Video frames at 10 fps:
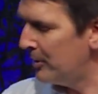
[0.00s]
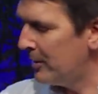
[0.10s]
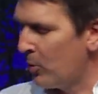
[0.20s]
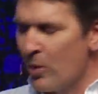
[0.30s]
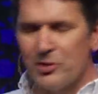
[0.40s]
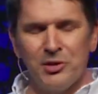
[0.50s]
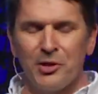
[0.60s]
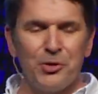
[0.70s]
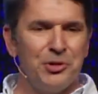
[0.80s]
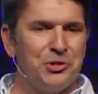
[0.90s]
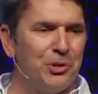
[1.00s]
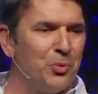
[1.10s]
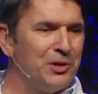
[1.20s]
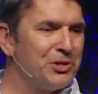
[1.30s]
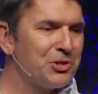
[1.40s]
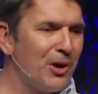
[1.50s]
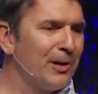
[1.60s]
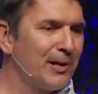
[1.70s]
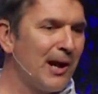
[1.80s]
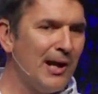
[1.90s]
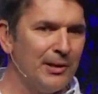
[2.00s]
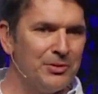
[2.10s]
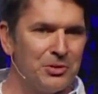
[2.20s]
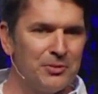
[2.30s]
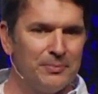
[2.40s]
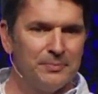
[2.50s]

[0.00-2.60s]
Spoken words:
and wasn't a Christian when he started college.